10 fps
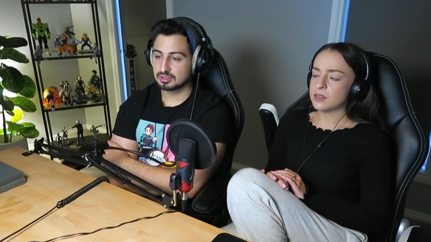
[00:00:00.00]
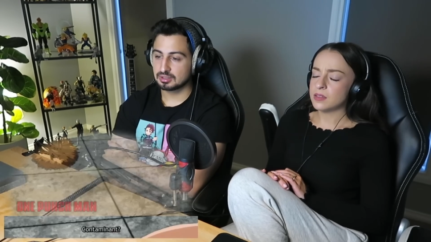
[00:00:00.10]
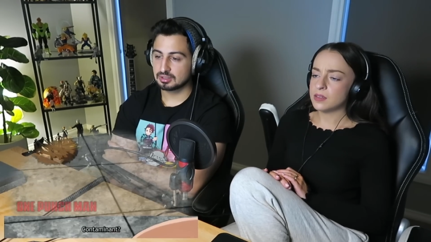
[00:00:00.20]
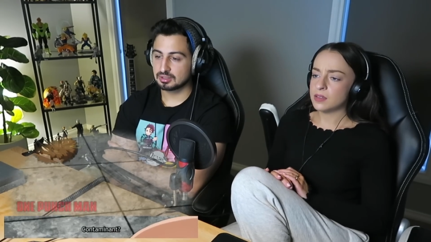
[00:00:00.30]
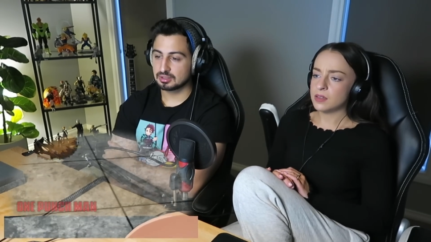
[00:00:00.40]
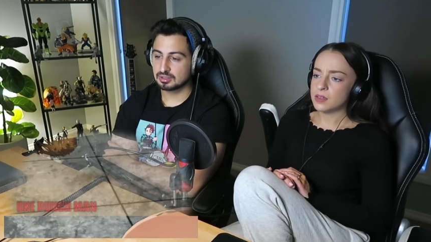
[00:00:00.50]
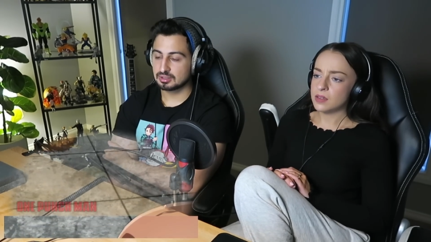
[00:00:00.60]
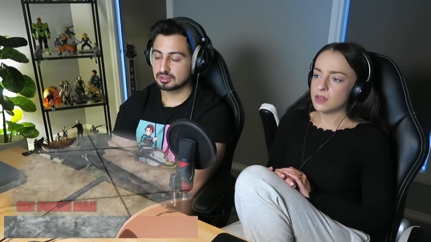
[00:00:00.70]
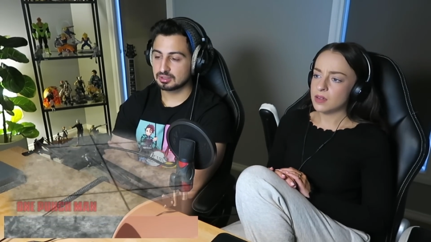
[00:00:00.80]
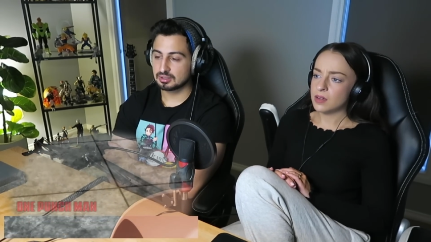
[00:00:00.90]

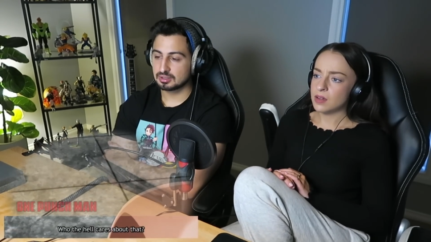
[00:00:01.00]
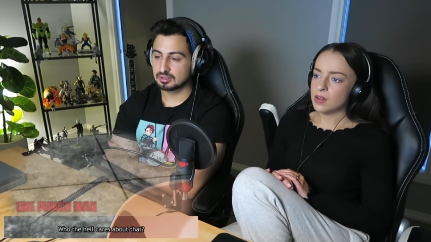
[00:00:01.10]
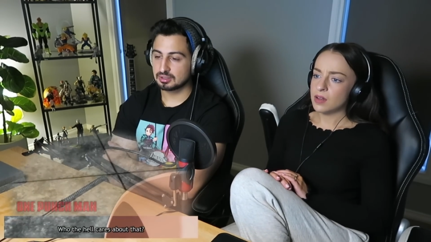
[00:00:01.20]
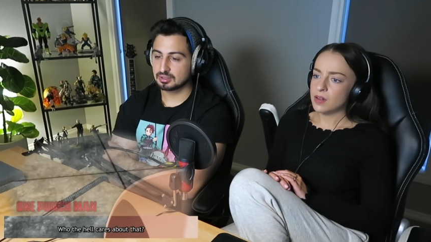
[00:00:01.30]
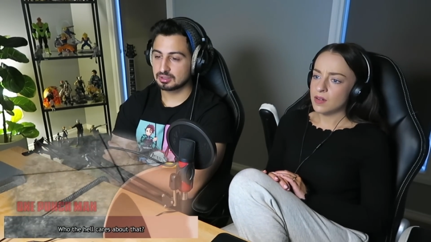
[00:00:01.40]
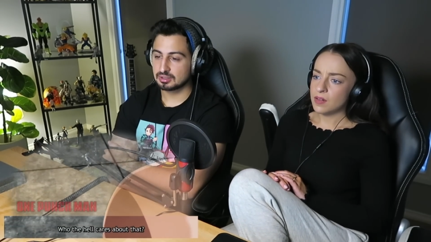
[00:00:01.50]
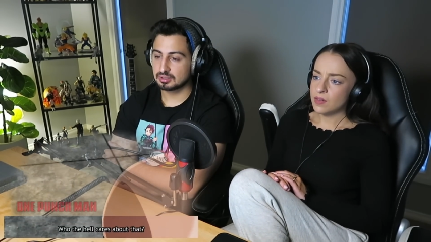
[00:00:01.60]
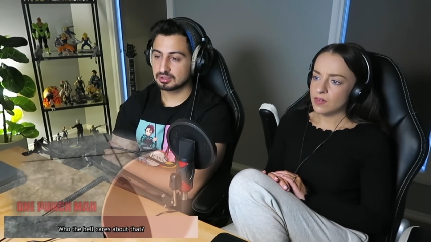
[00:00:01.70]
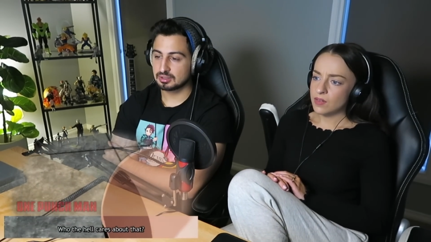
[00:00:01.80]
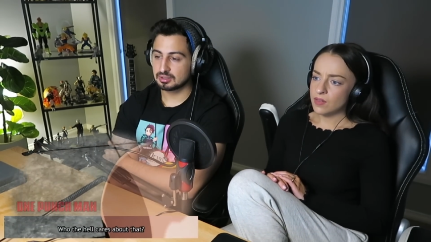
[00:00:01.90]

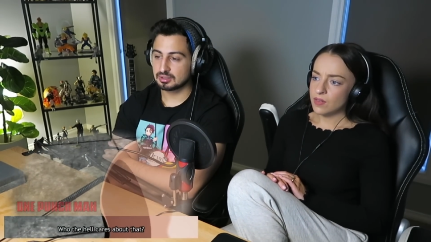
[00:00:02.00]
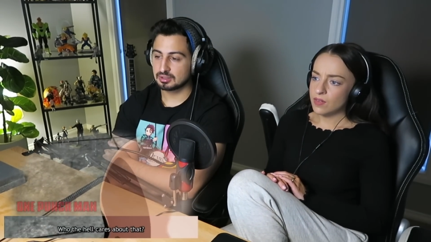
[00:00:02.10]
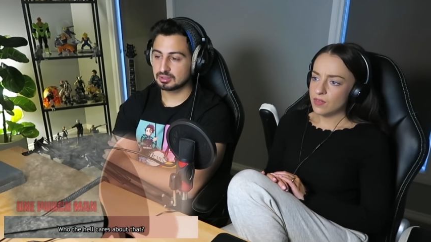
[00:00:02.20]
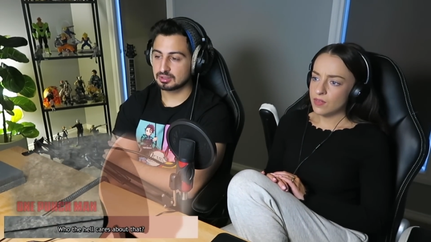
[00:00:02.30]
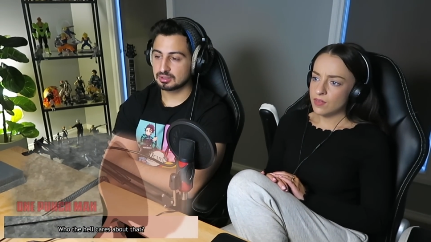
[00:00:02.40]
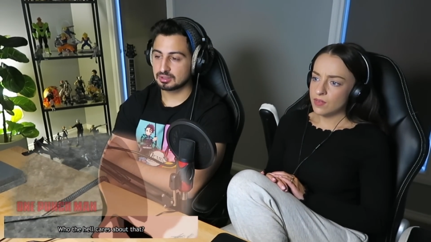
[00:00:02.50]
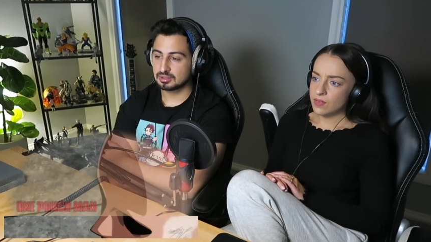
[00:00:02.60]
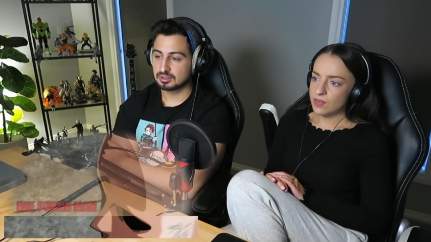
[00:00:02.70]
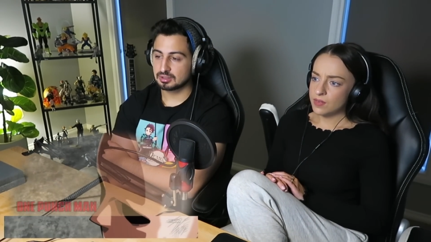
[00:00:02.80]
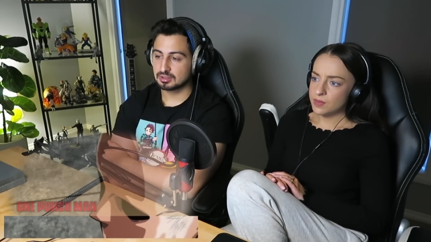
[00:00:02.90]

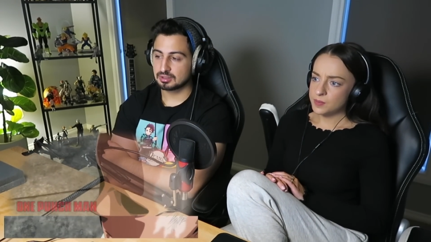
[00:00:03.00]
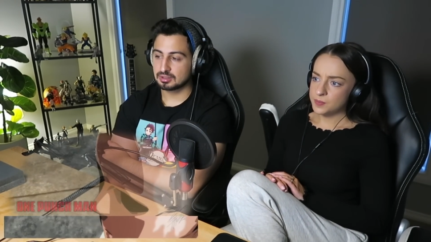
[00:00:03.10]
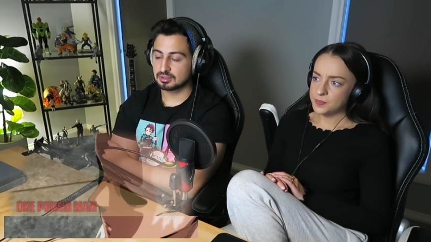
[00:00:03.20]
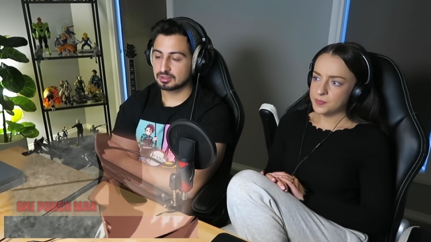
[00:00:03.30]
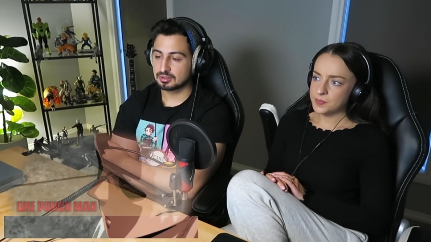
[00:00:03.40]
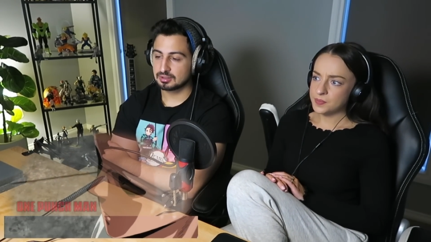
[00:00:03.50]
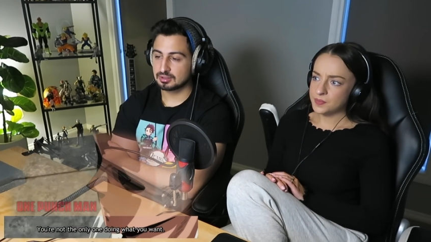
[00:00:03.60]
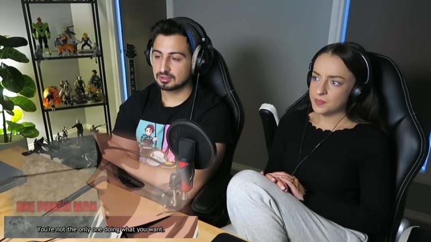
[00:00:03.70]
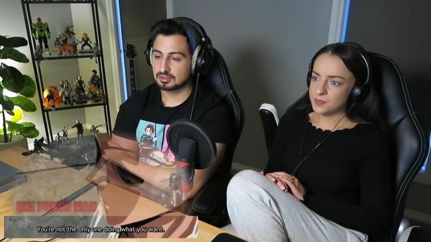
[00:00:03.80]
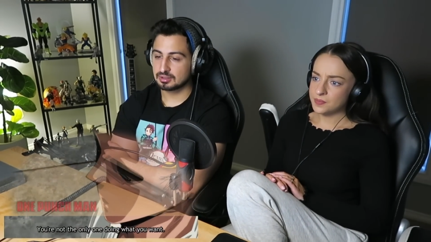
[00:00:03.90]

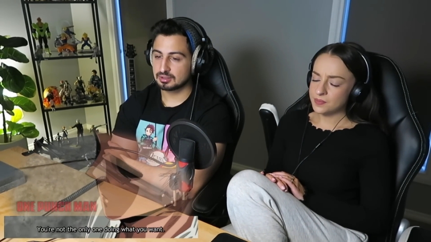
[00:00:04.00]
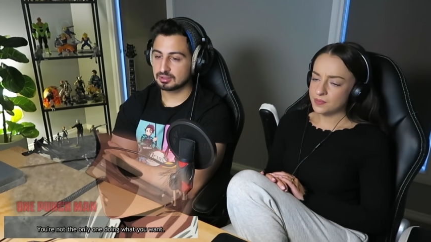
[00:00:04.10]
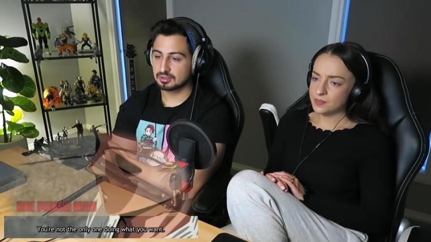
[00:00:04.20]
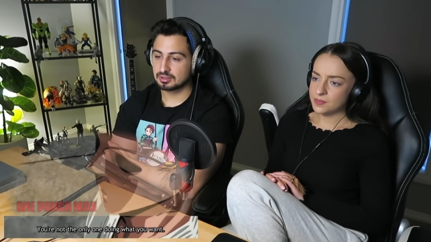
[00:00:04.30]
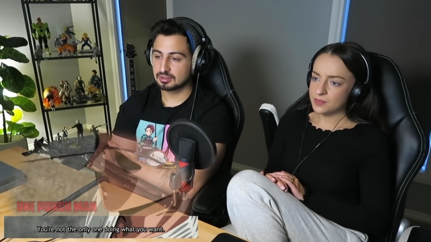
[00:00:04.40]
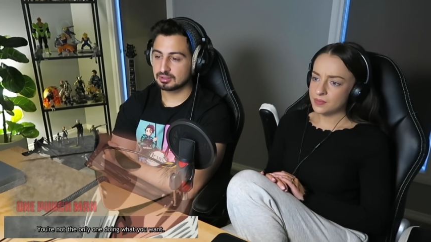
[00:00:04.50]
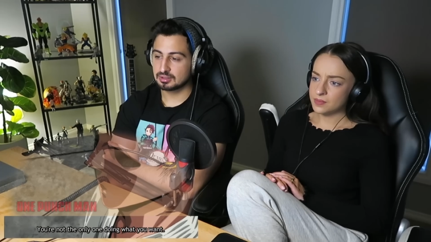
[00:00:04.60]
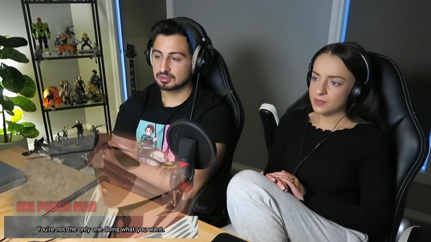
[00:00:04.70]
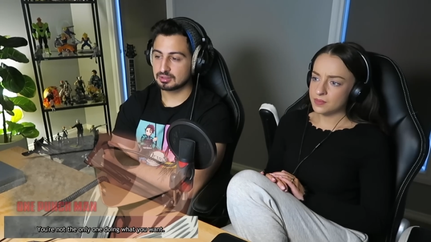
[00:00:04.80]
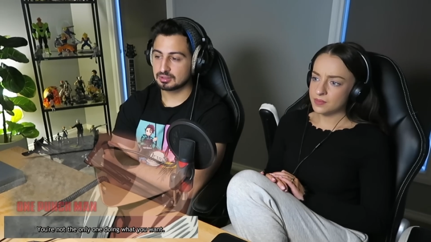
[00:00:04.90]

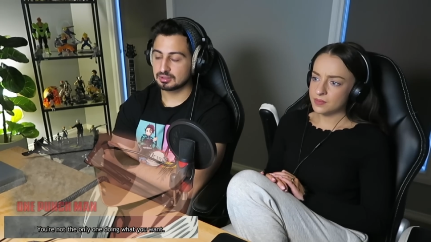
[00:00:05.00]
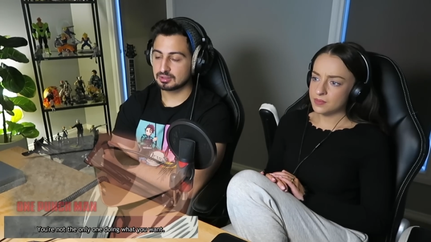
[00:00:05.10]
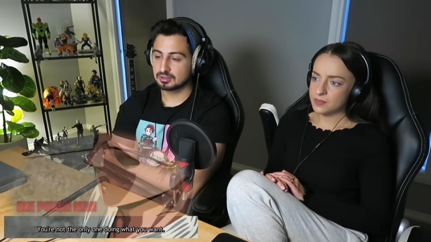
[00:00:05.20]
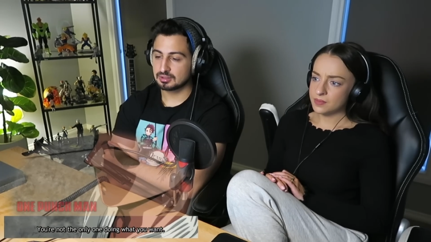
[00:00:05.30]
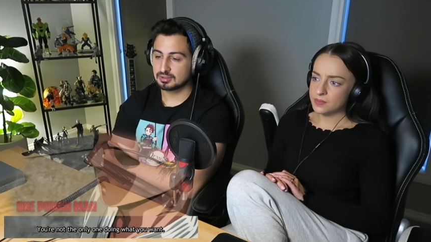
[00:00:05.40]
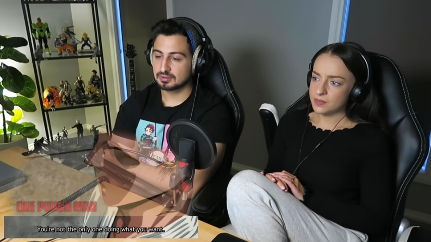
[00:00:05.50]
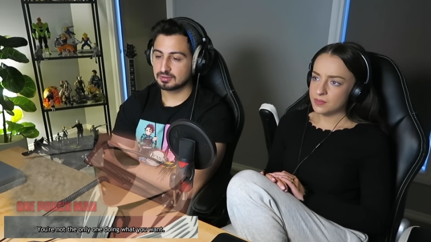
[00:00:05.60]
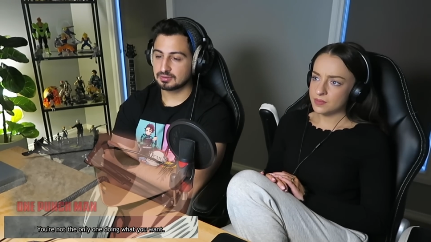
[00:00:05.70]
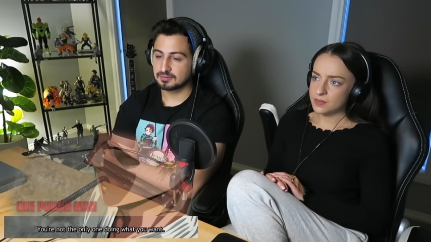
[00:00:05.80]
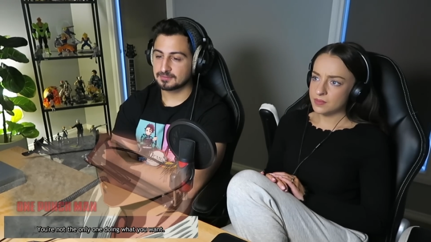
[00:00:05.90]

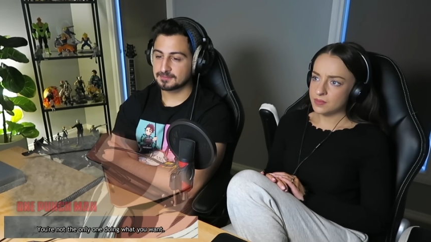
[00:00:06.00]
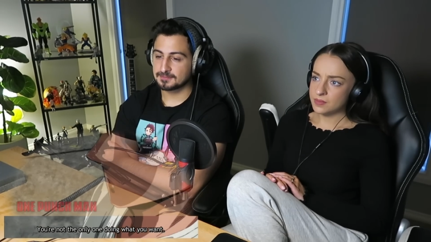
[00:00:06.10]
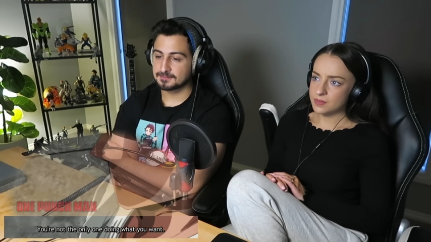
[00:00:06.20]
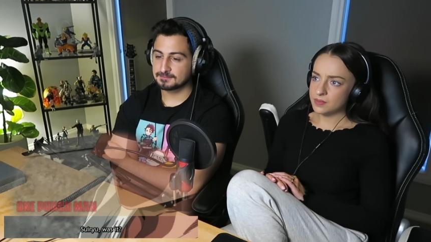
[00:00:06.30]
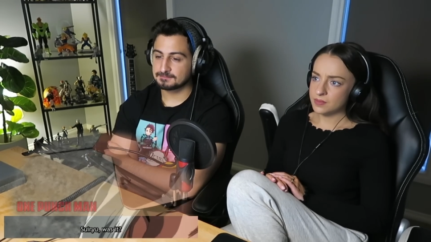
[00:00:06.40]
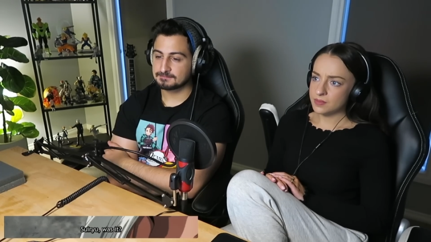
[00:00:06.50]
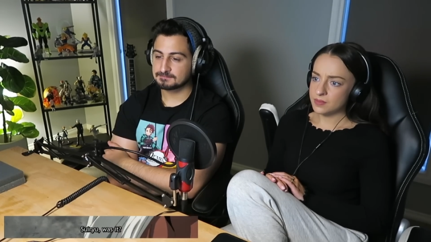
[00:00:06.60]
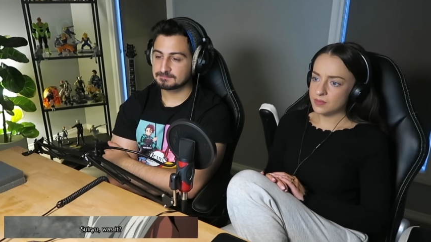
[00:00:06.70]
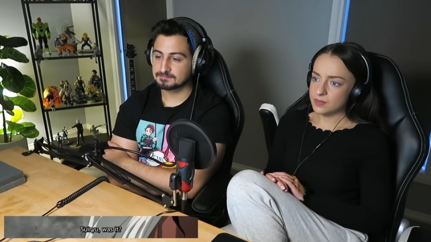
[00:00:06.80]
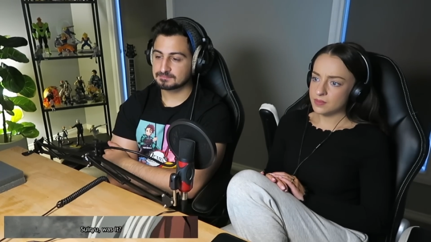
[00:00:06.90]

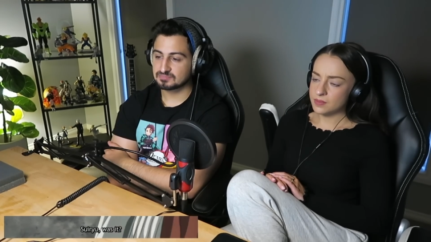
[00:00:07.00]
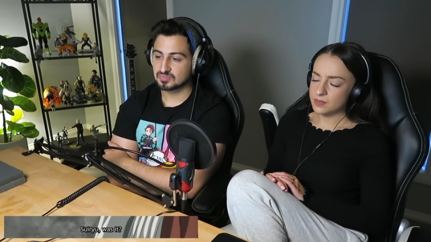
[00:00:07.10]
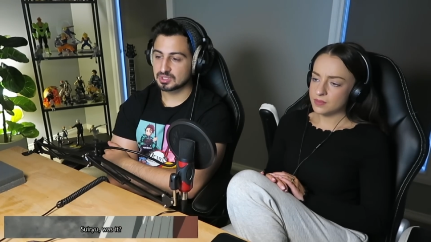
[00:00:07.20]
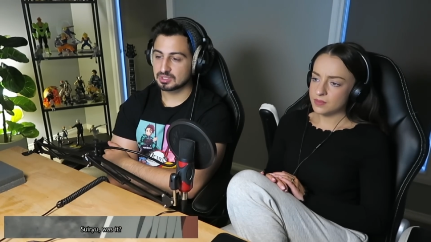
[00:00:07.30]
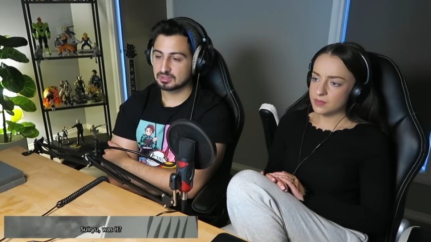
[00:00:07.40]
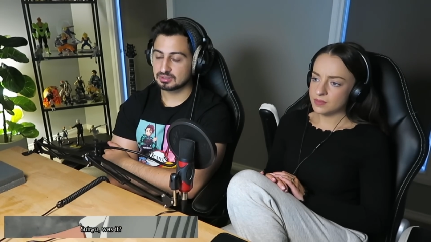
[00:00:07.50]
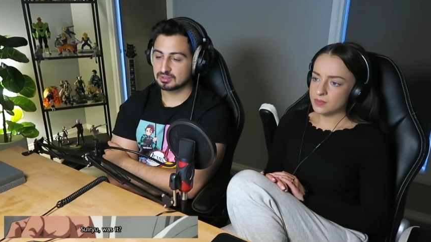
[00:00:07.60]
[no speech]